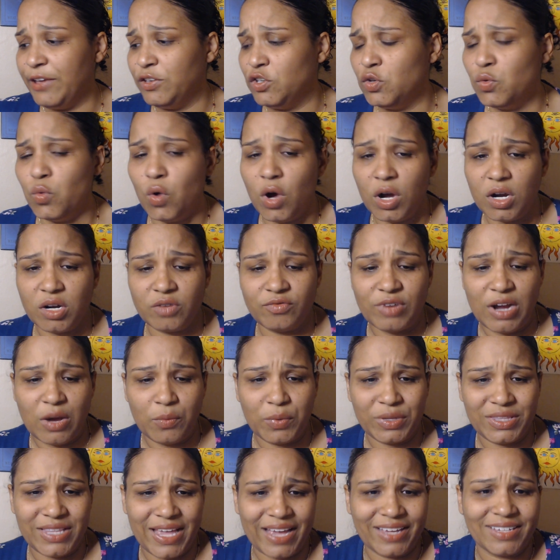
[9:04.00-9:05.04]
you walk around
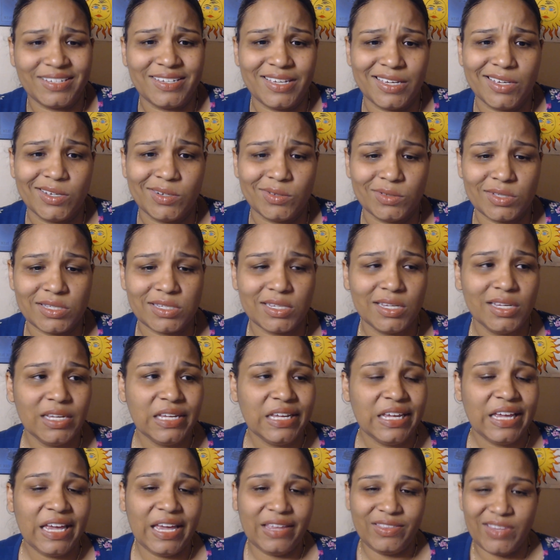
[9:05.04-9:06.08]
with that guilt
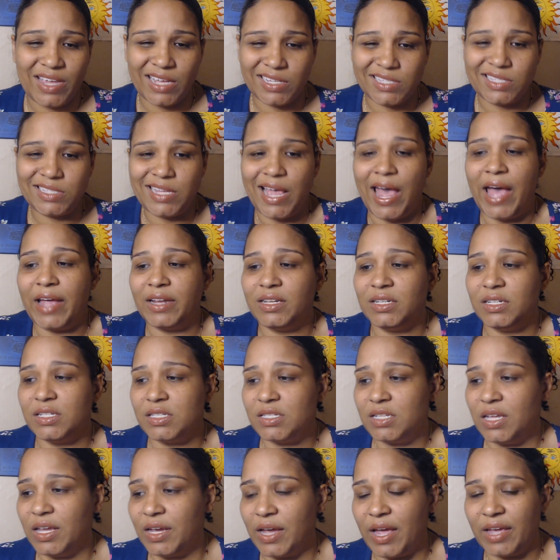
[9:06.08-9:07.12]
and that
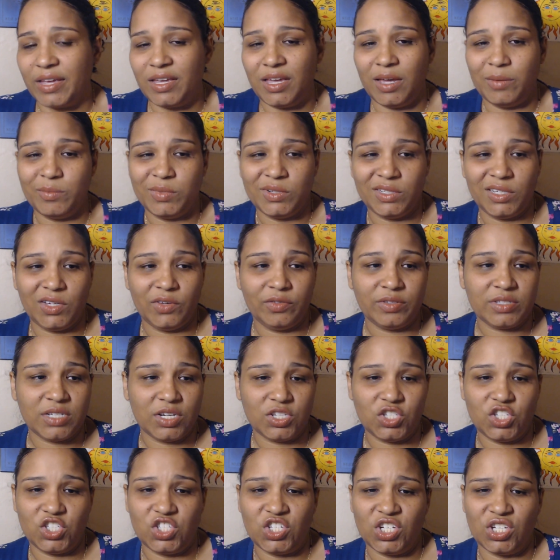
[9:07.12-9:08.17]
sadness like i can't believe
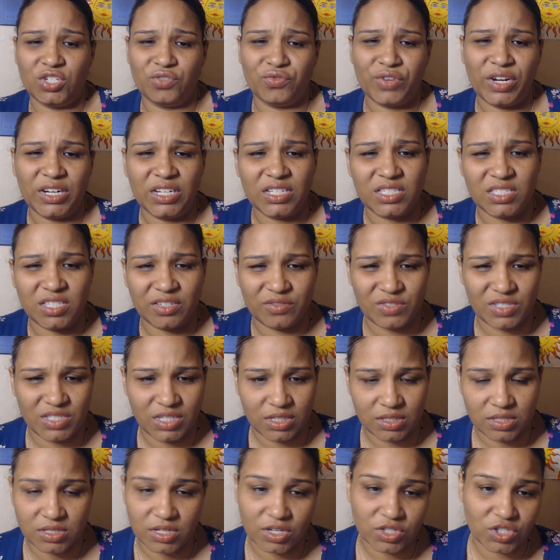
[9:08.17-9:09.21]
such and such relatives
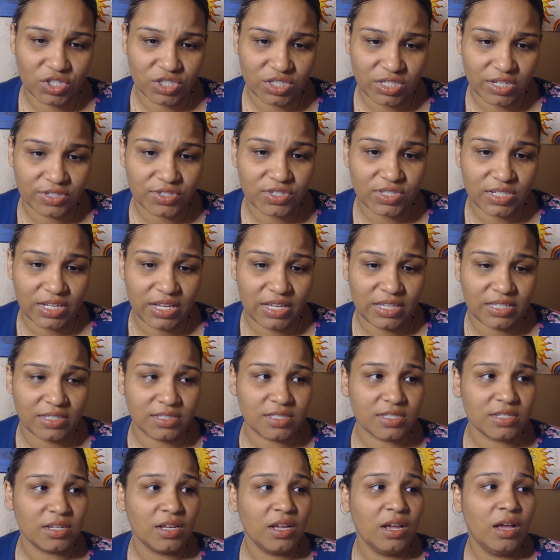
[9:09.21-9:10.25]
did such and such
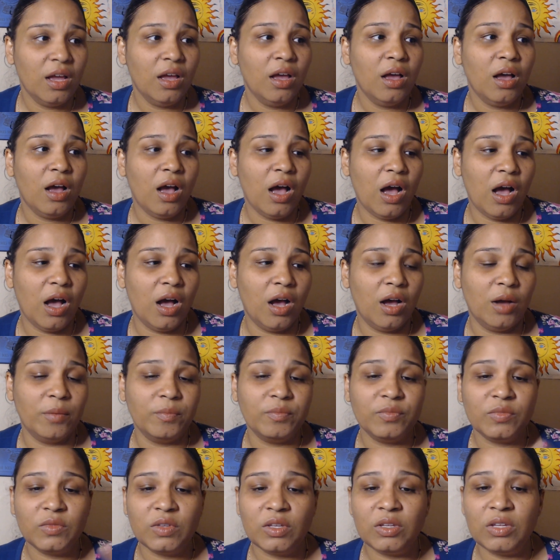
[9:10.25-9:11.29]
things
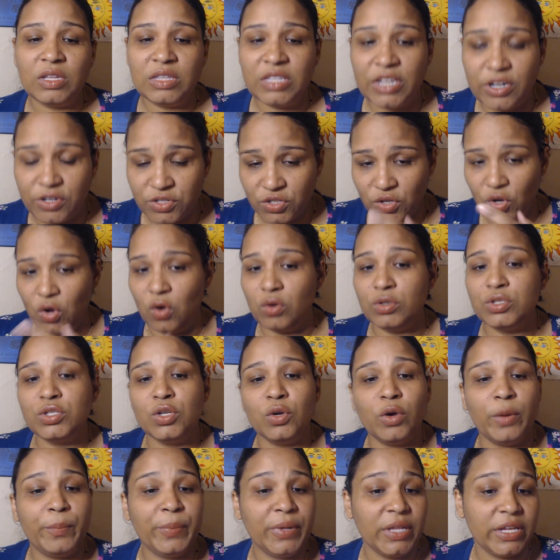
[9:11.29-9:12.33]
um, there's
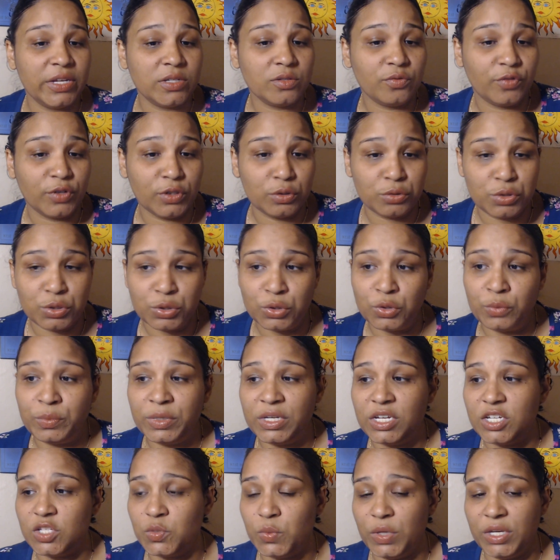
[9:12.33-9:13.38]
also a place for you too
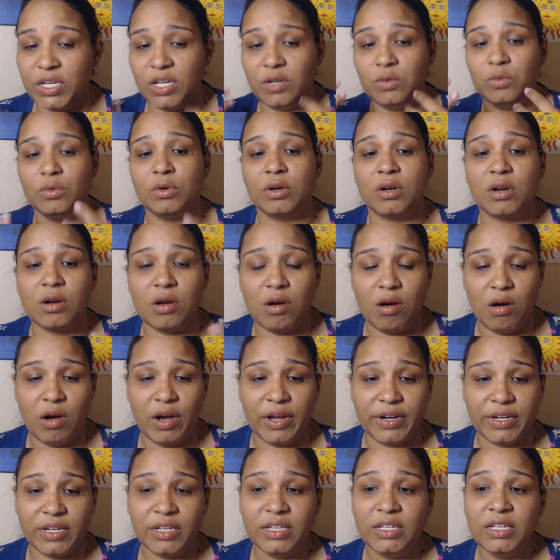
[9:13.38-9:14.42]
because we can work
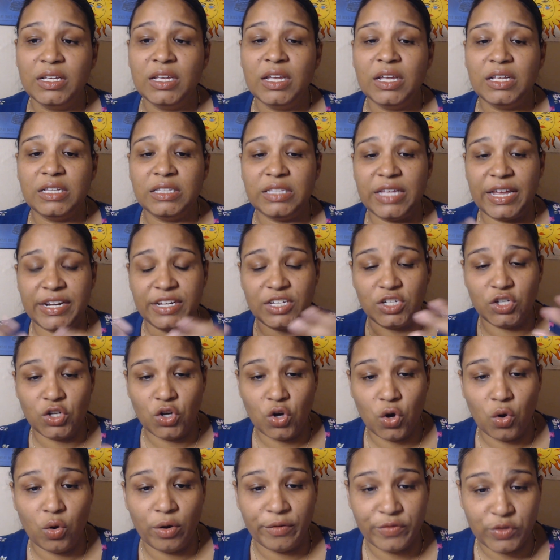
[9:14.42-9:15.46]
on letting
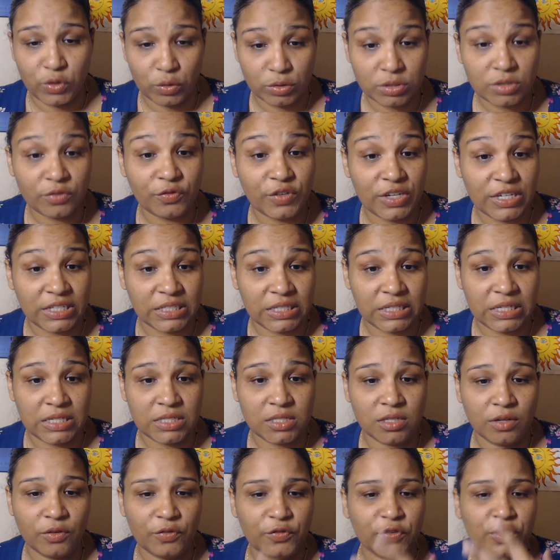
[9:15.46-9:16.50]
go of those
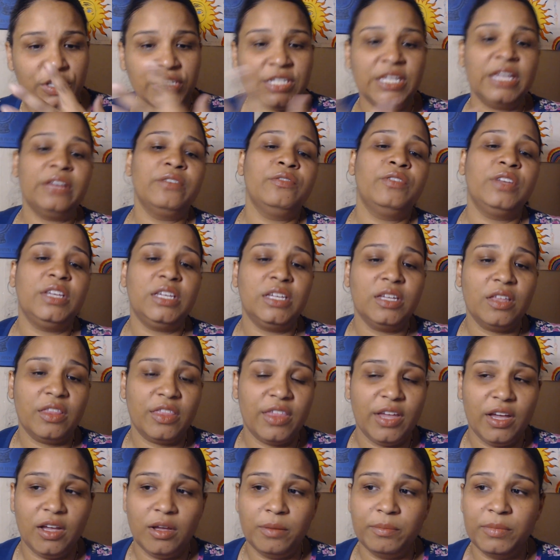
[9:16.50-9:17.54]
feelings, forgiving
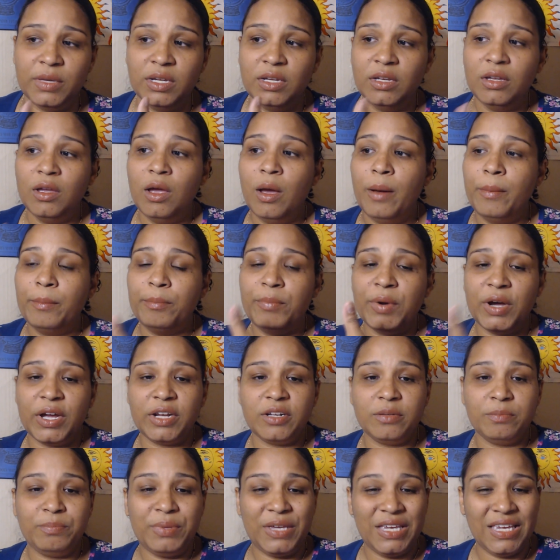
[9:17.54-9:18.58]
them,
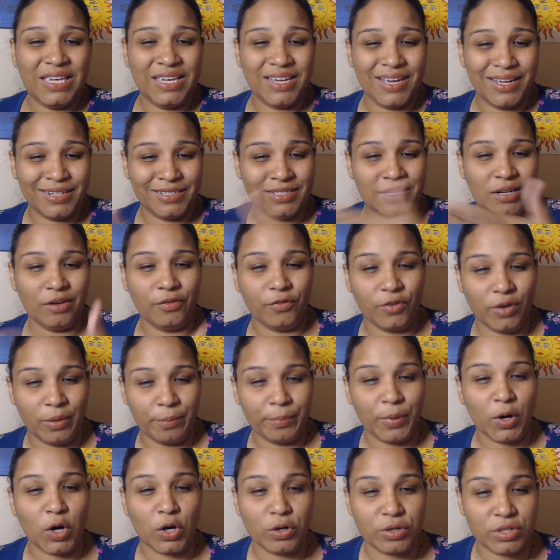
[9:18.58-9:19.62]
but being a different
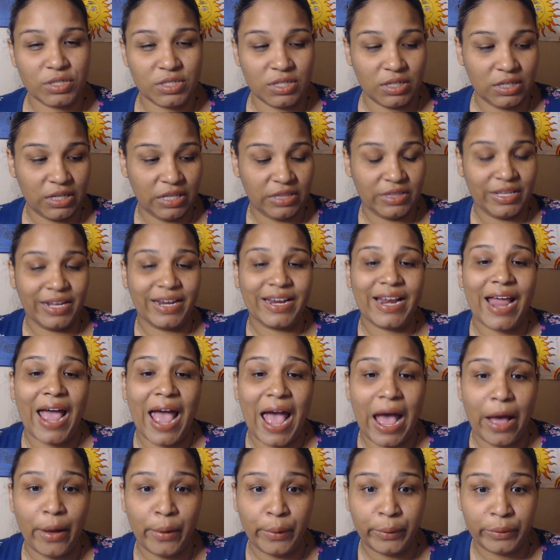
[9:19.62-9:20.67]
person in the
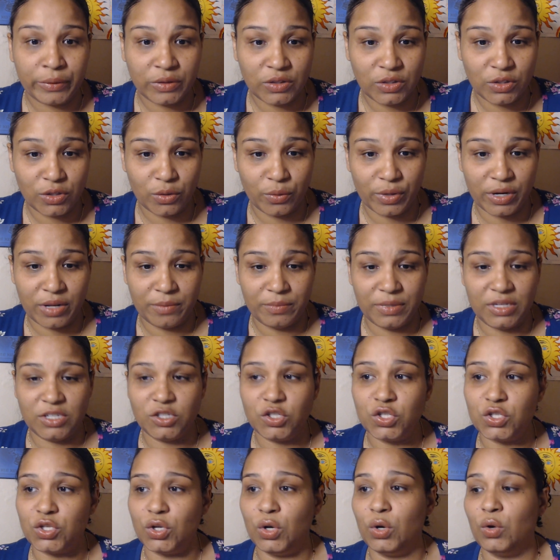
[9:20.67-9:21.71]
now. You know what I mean?
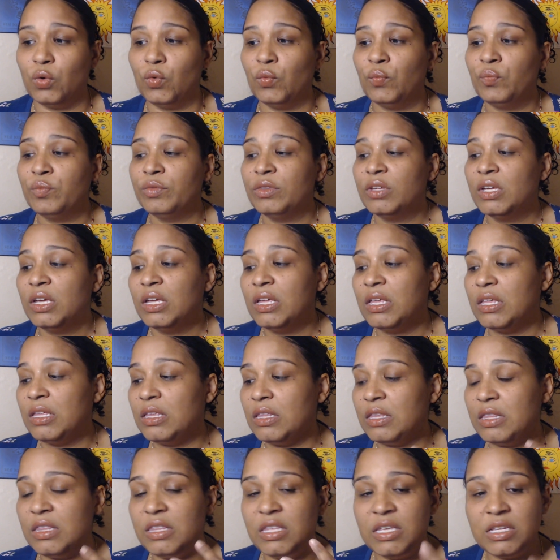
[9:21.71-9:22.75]
So
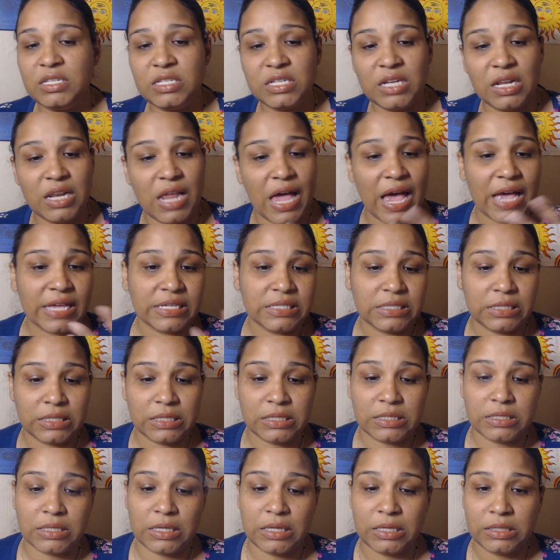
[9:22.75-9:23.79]
this class
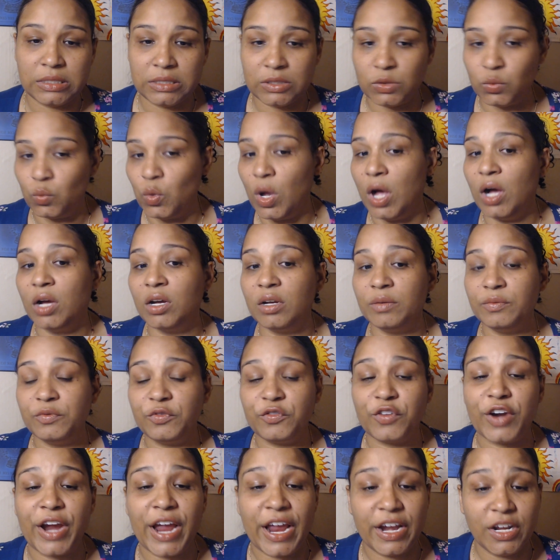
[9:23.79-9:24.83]
is is welcome
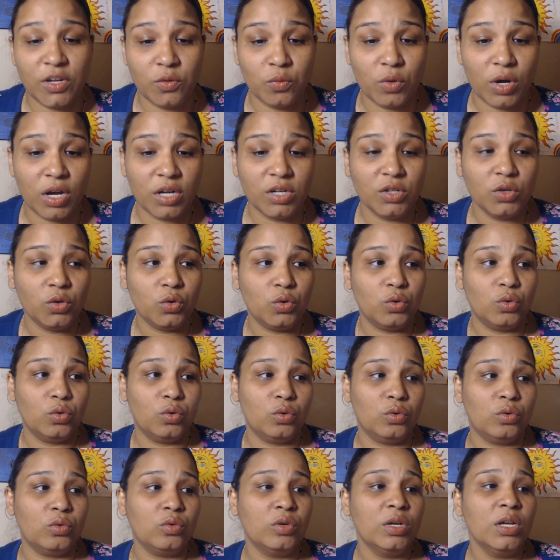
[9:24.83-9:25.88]
for anyone
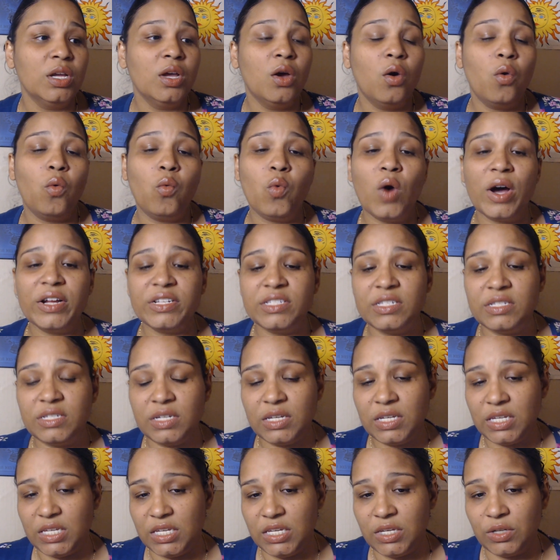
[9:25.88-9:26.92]
who wants to
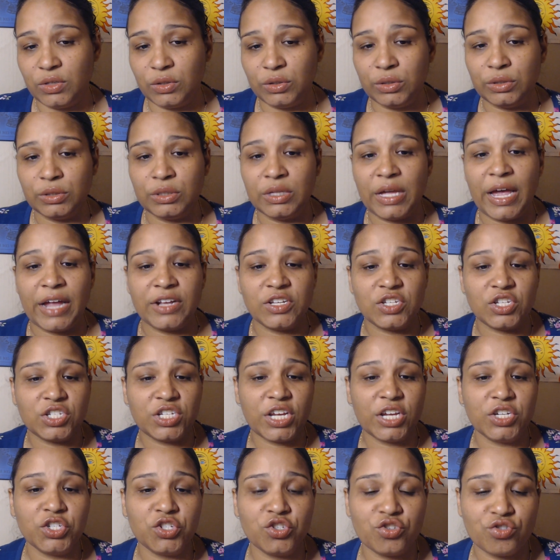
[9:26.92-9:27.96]
heal
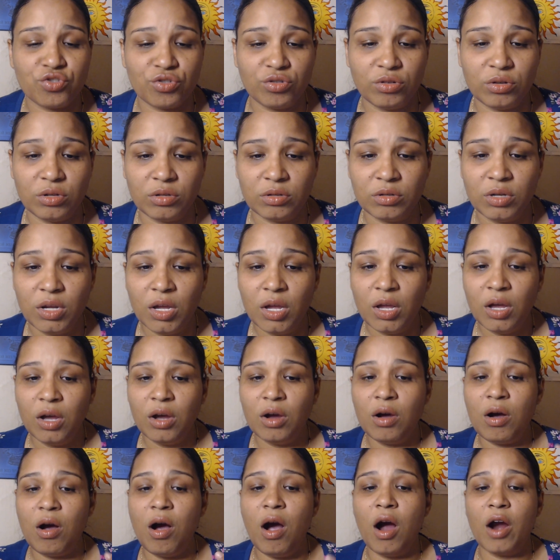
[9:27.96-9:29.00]
ancestral
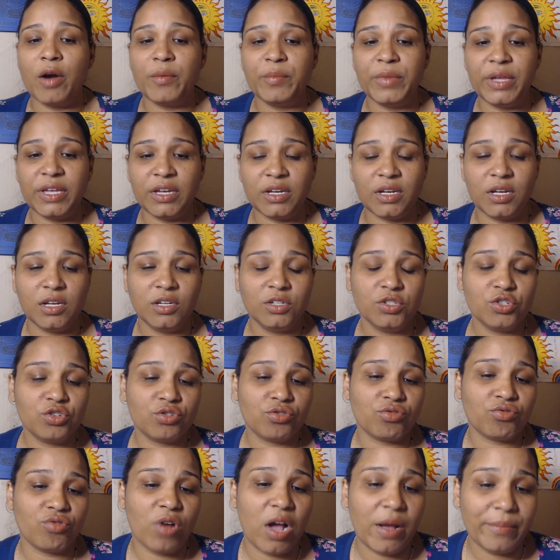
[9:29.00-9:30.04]
karmic
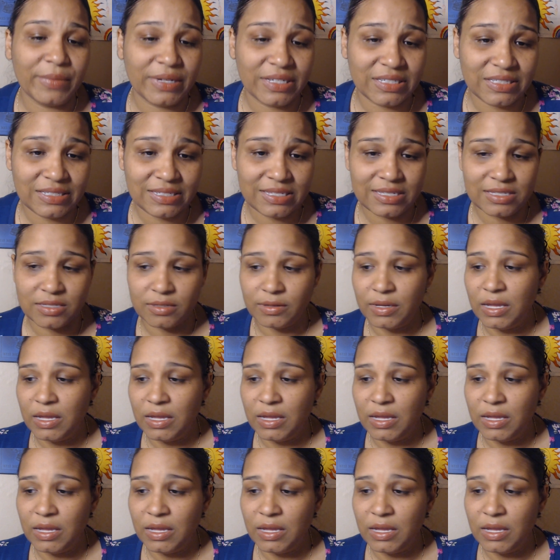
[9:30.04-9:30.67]
traumas